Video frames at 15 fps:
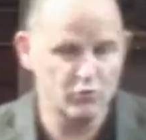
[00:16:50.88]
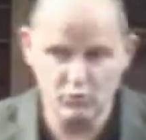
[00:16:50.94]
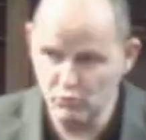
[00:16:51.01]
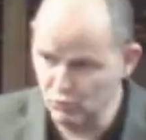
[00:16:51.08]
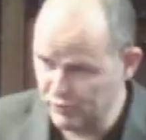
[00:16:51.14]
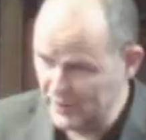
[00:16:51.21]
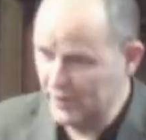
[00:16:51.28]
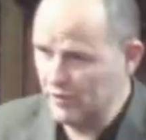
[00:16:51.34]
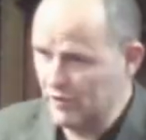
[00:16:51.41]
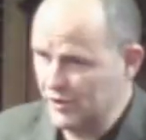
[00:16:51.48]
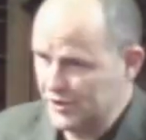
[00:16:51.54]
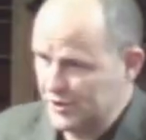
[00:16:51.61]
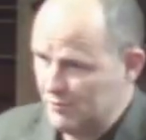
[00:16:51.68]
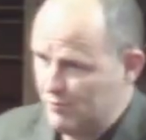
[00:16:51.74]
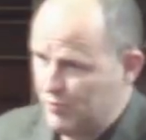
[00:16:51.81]
We're all
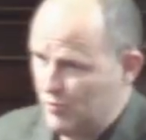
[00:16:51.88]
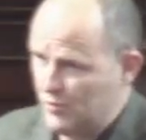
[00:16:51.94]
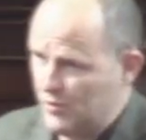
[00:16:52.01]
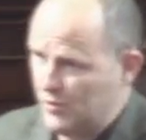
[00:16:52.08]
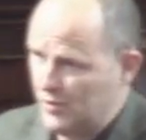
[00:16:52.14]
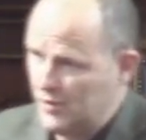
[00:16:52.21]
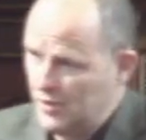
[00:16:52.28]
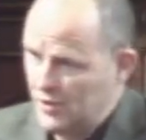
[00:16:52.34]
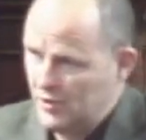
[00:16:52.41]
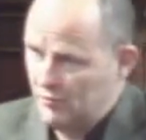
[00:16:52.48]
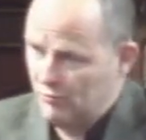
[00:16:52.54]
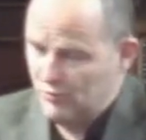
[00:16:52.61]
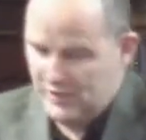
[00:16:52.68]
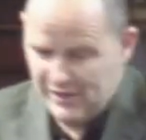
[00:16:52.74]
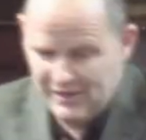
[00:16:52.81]
that's important.
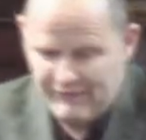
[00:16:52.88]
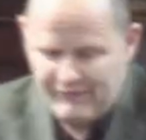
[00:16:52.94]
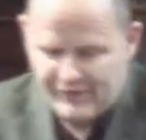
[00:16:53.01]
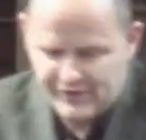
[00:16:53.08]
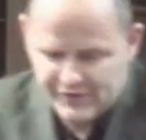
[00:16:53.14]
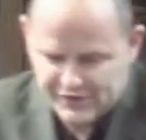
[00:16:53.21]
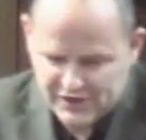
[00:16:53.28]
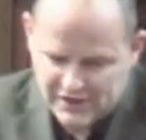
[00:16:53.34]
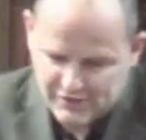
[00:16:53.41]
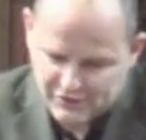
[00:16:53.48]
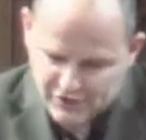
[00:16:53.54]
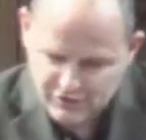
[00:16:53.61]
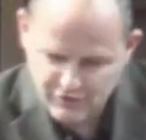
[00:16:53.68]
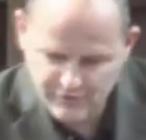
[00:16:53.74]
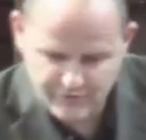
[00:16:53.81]
We live for ourselves
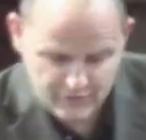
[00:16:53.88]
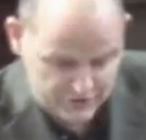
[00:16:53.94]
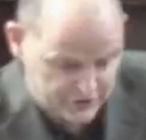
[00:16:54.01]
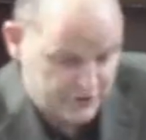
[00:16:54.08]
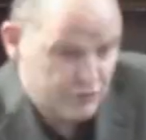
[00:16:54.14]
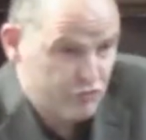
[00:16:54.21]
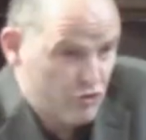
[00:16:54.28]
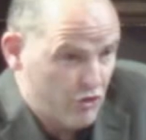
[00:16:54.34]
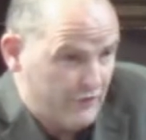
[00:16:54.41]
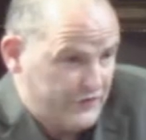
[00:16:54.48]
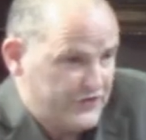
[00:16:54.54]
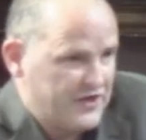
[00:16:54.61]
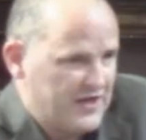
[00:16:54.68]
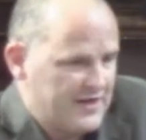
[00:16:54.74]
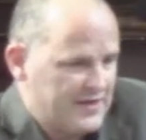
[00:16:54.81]
and not for God. It's the root of
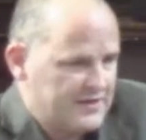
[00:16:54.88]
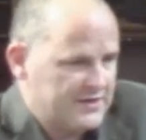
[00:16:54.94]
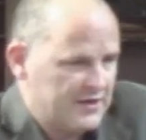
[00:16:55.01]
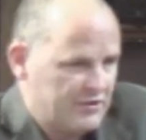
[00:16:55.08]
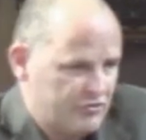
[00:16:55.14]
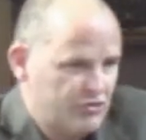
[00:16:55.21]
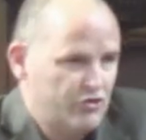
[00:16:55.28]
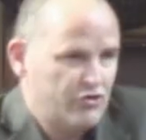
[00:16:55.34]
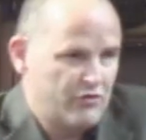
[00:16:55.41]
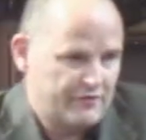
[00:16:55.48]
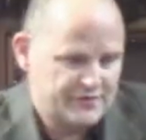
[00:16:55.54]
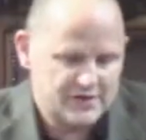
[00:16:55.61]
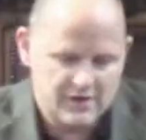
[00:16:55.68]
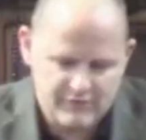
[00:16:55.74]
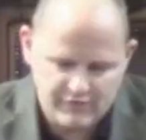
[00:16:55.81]
sin, isn't it? It's the root of
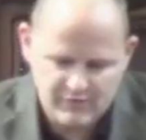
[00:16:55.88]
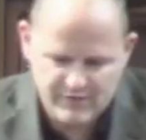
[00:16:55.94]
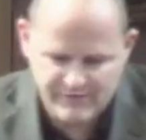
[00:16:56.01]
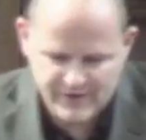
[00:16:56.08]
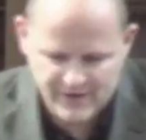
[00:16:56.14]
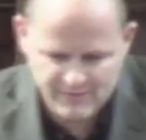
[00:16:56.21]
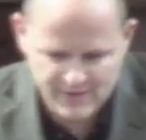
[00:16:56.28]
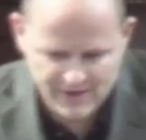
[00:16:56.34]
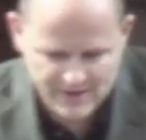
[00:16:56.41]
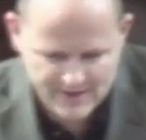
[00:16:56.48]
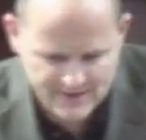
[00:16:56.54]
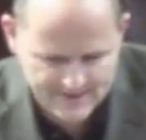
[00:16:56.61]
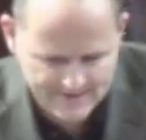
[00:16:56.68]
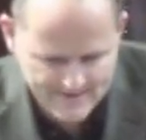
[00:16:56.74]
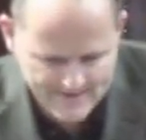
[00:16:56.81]
sin from the very
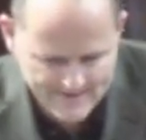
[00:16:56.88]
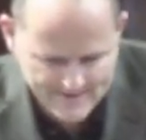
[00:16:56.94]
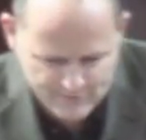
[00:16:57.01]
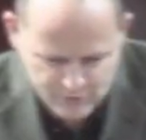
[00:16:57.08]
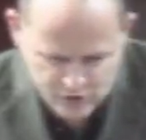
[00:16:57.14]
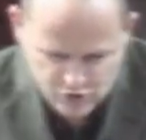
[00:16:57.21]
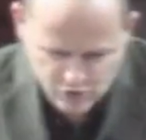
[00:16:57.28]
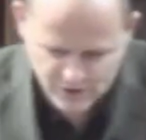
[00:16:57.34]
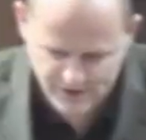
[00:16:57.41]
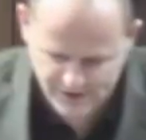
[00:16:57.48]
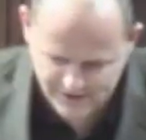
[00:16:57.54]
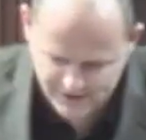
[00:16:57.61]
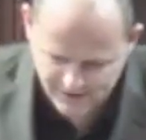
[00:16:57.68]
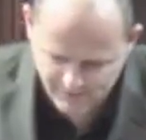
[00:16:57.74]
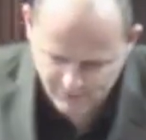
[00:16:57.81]
beginning, that we don't
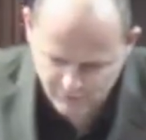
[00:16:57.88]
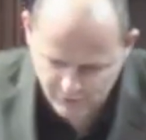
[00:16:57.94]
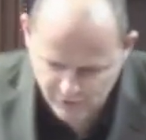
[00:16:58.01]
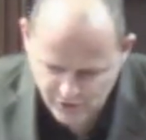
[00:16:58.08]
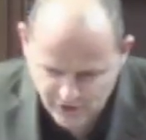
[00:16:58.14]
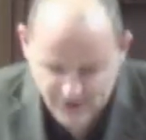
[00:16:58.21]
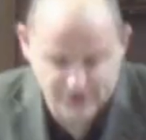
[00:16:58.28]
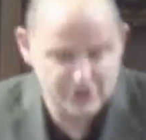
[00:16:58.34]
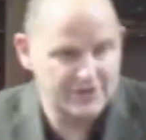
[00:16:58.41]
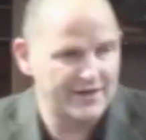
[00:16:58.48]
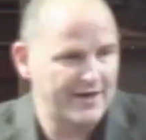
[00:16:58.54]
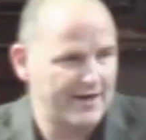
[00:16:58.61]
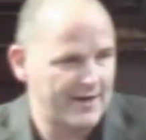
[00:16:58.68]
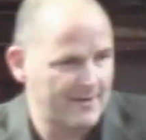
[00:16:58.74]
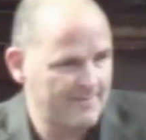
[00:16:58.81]
need Him. We're not
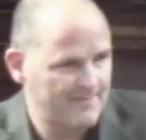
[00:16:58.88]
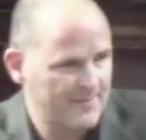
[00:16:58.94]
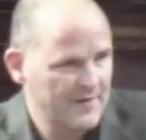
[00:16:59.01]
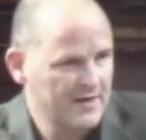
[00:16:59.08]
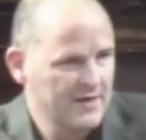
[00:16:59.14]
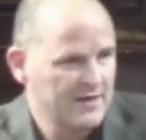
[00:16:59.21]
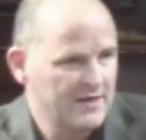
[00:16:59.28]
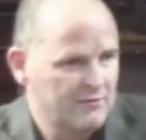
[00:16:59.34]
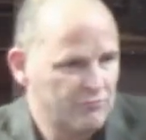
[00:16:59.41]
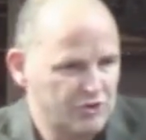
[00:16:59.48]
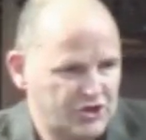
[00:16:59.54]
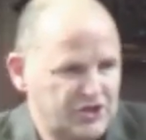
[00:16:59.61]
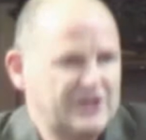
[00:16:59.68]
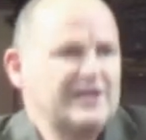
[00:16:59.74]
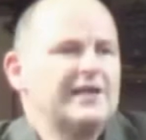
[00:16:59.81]
interested in Him. We're
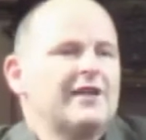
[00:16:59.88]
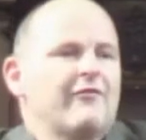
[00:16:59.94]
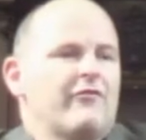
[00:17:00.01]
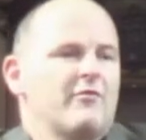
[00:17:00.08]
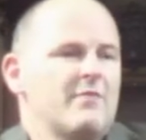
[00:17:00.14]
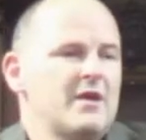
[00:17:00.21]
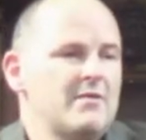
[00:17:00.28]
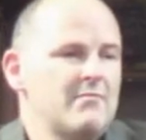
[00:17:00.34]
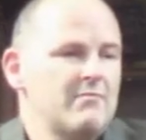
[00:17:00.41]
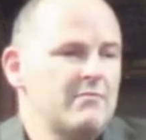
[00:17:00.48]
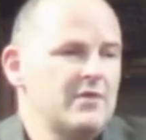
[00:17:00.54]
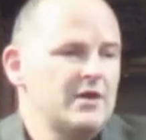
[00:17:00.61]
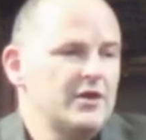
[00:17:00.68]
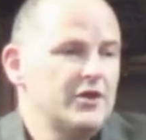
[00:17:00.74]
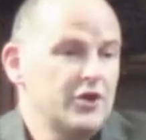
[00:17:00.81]
stealing from Him
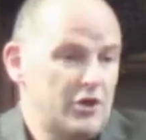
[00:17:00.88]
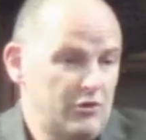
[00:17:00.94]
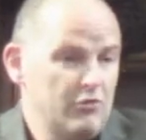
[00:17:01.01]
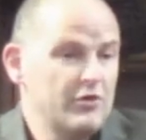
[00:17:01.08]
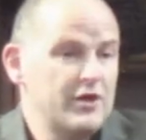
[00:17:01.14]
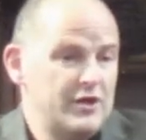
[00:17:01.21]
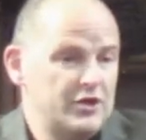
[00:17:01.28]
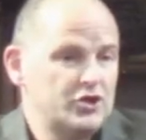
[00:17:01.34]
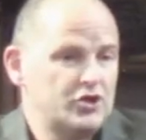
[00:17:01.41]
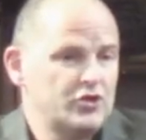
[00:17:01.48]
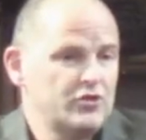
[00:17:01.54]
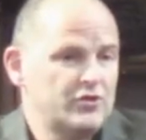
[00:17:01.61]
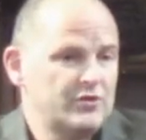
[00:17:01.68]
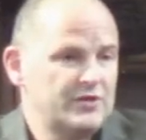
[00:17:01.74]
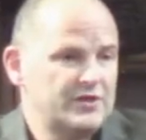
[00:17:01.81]
the glory that's
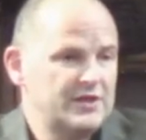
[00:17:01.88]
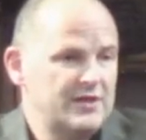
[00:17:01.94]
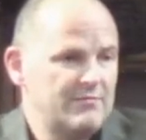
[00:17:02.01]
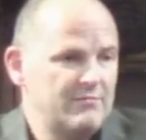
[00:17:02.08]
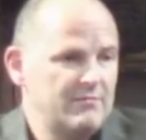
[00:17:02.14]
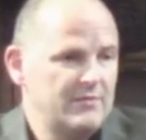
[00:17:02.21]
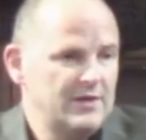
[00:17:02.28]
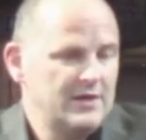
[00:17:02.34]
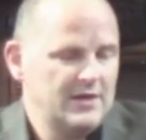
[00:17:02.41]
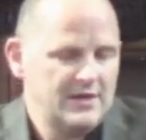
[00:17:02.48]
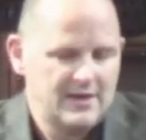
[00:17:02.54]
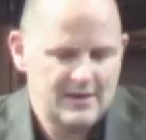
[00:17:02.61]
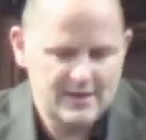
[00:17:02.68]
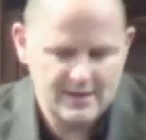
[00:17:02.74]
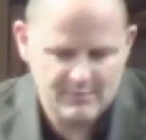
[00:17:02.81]
due to His name
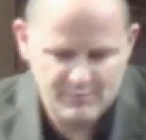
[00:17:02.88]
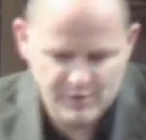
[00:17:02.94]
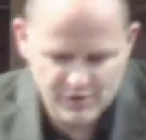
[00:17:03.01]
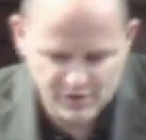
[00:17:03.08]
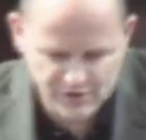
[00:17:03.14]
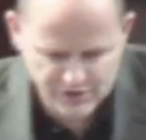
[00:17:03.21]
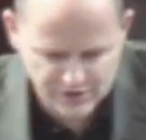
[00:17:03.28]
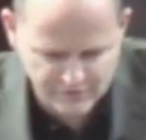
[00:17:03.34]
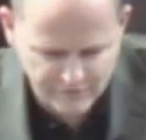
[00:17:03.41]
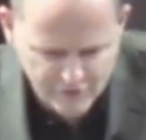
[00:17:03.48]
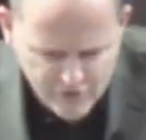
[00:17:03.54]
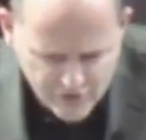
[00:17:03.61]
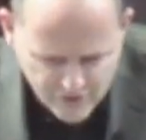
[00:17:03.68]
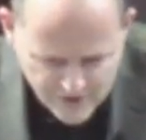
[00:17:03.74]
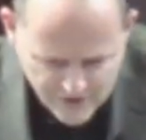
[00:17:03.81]
because of
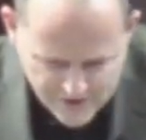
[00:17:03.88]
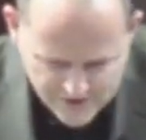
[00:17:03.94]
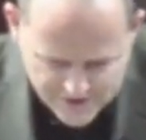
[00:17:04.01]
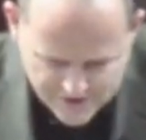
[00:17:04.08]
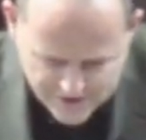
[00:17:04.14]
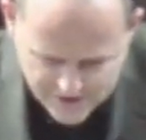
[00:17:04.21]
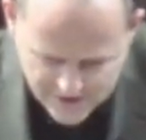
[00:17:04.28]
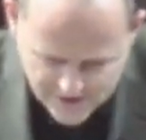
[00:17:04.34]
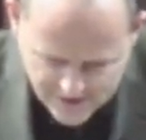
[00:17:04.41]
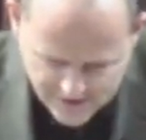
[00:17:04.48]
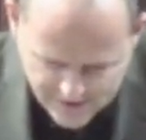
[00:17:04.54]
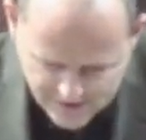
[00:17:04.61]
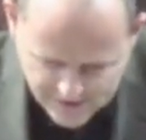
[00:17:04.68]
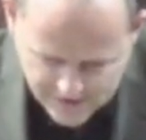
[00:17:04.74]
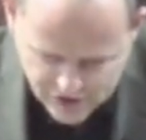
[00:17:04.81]
who He is. The